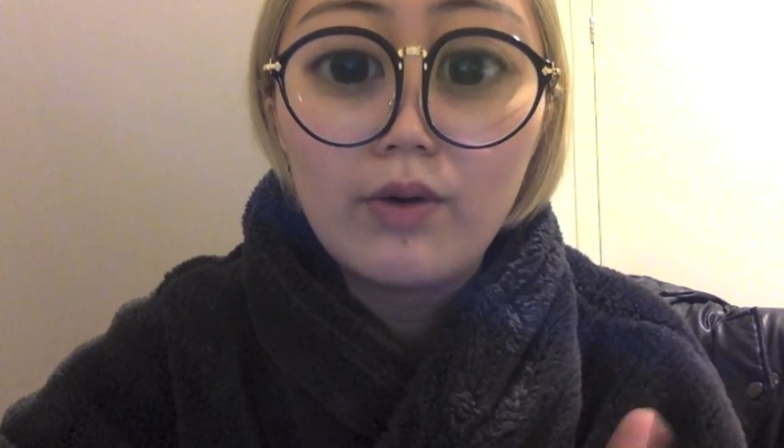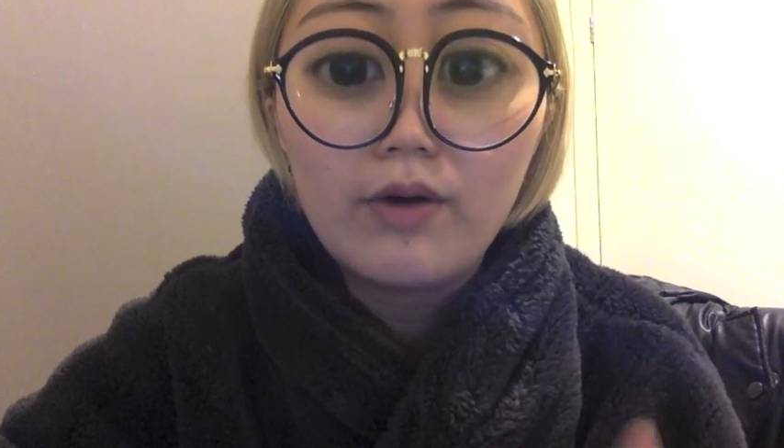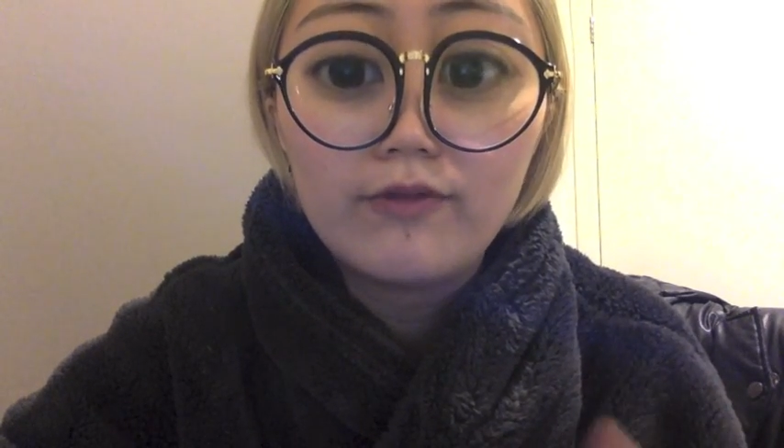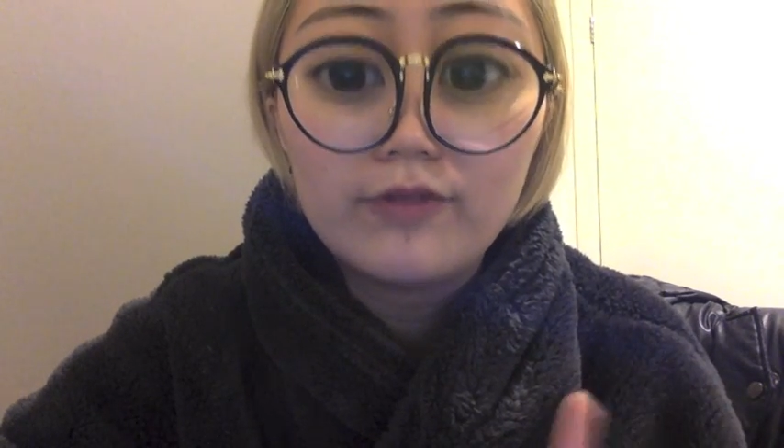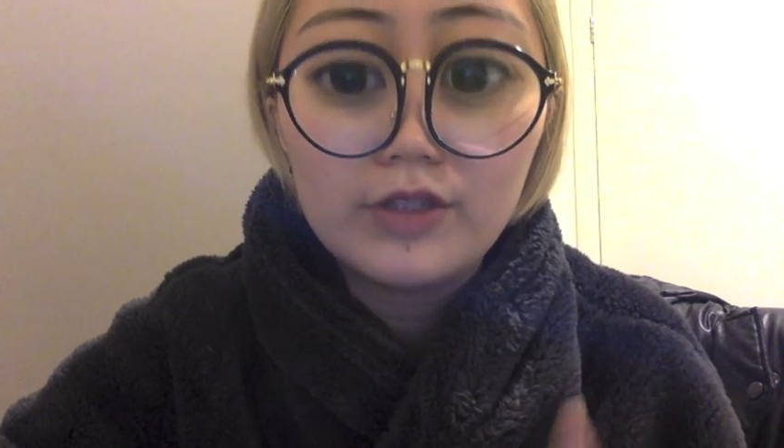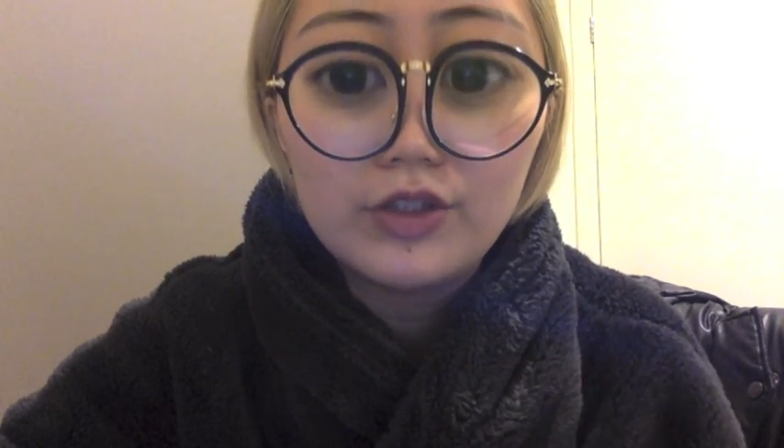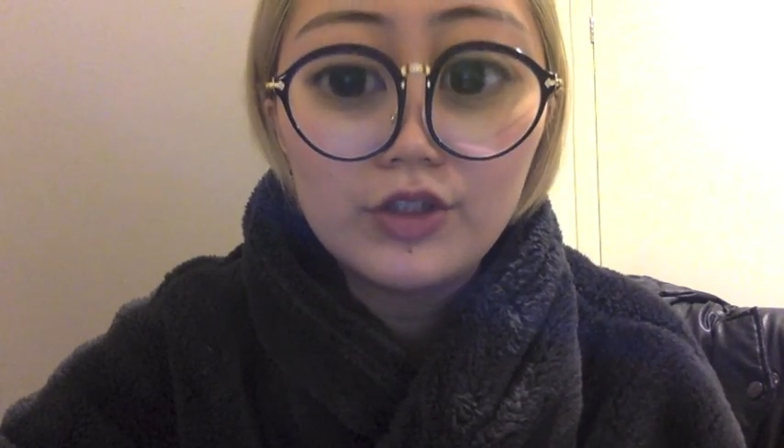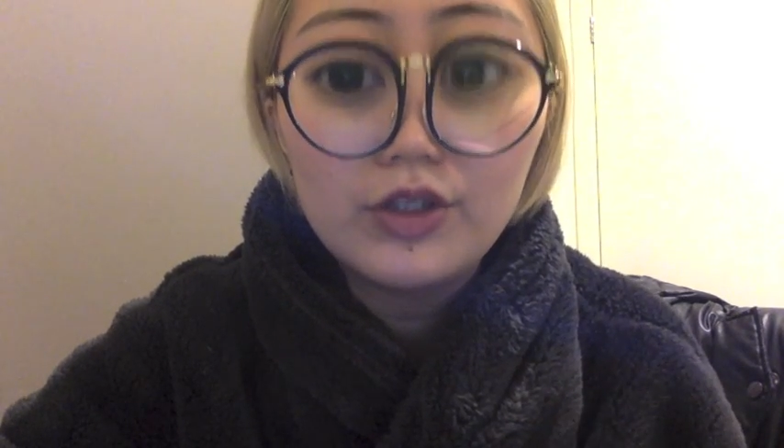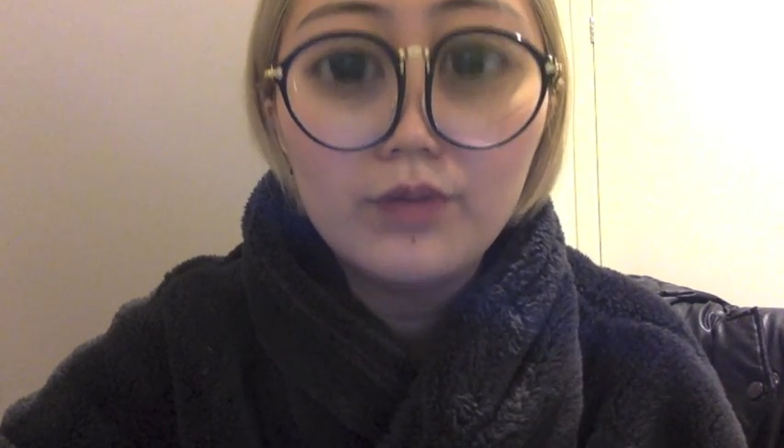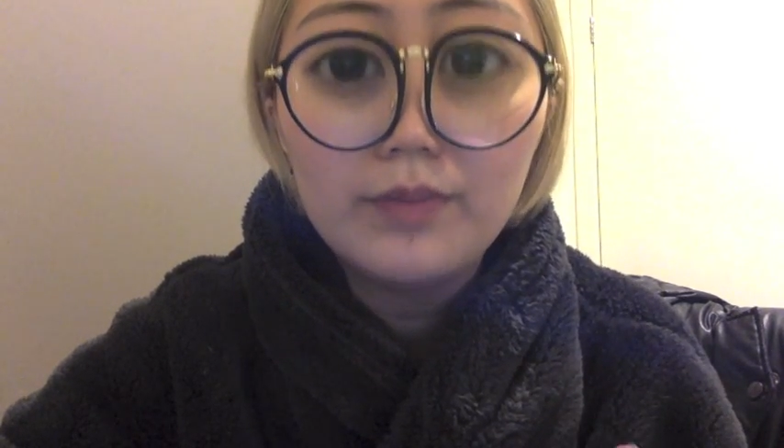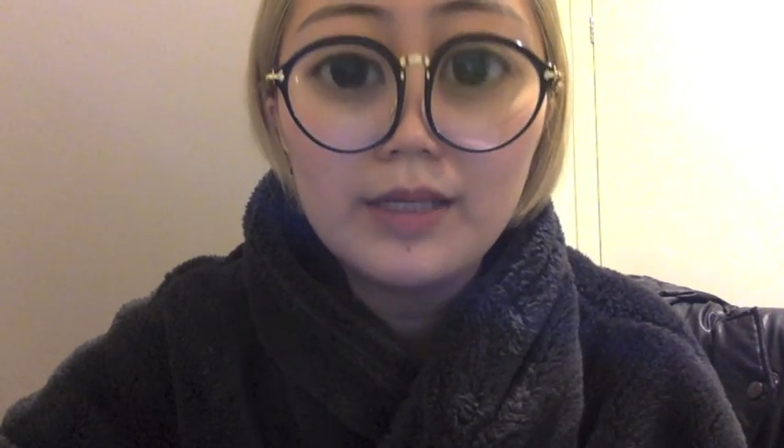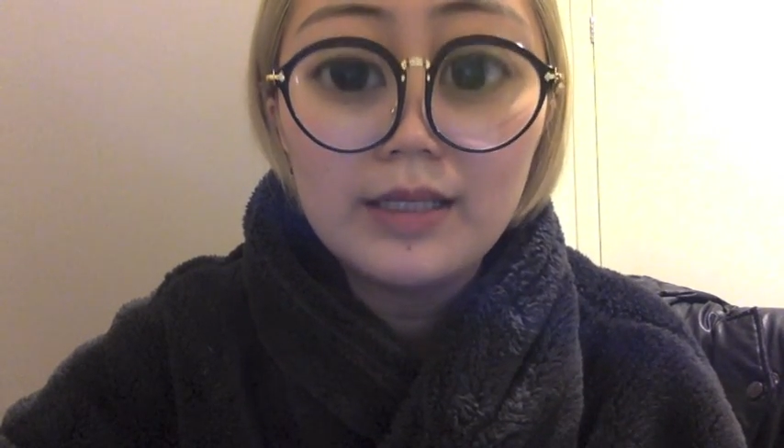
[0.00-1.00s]
of digital
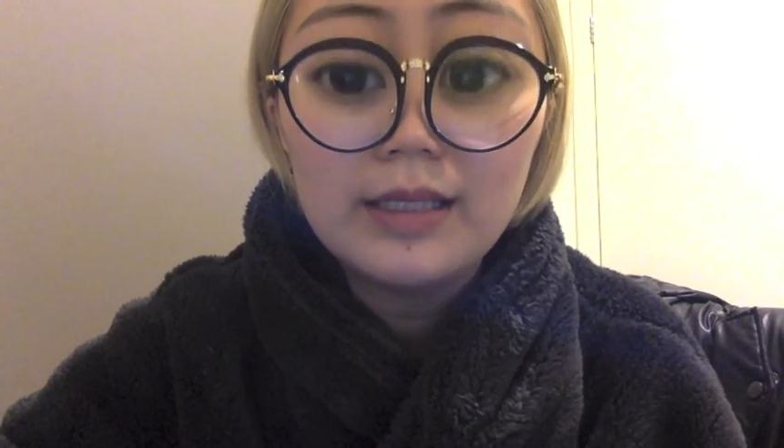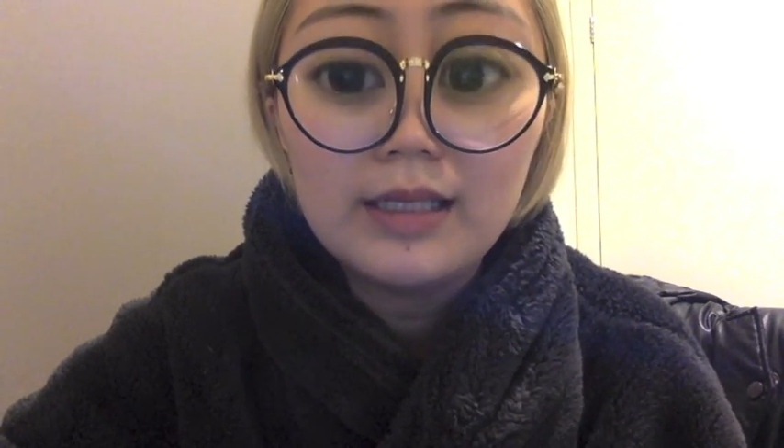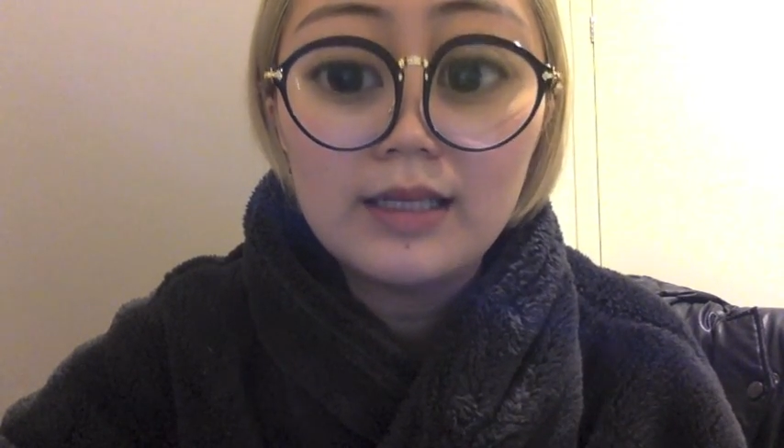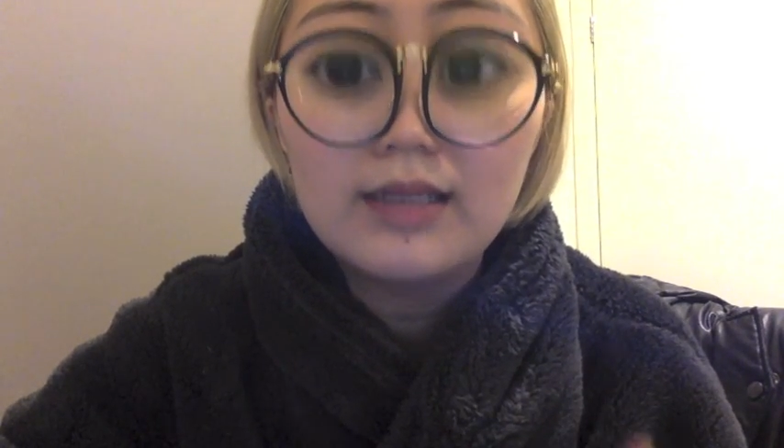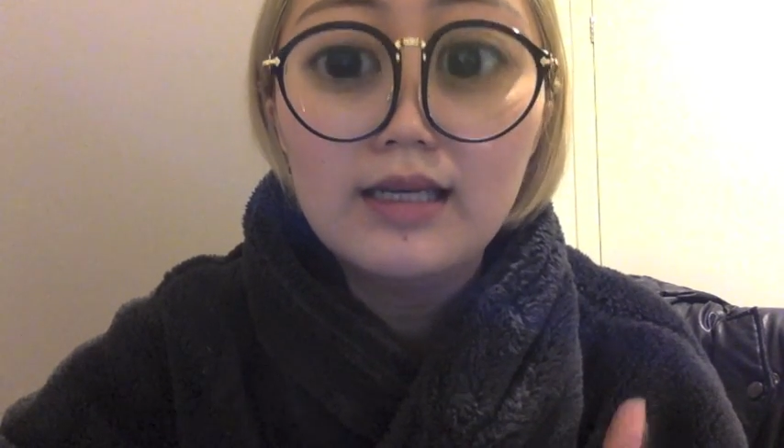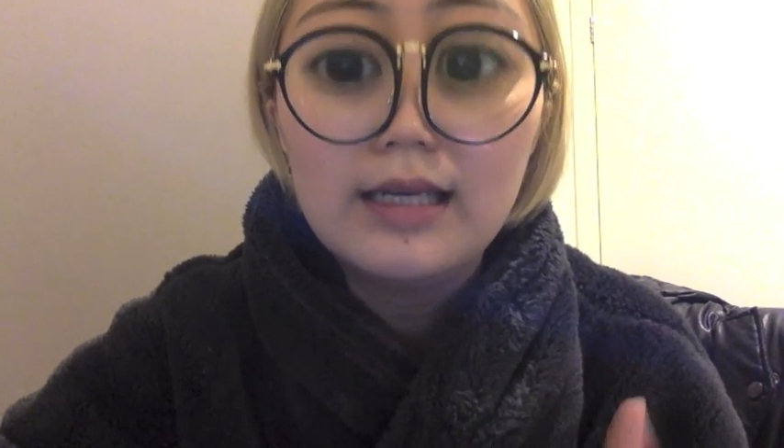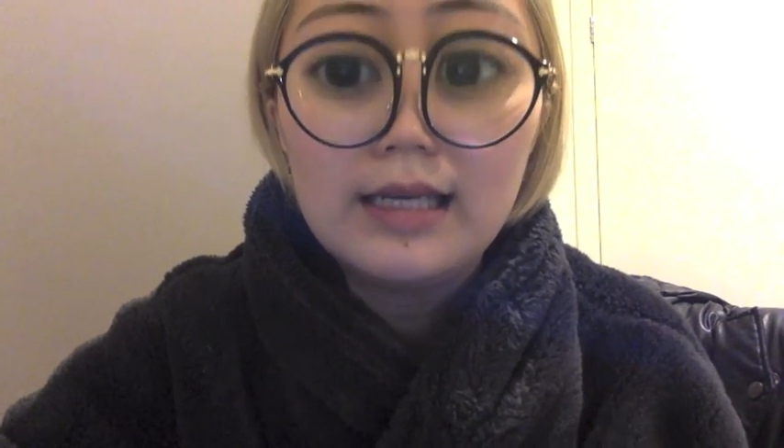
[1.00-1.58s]
media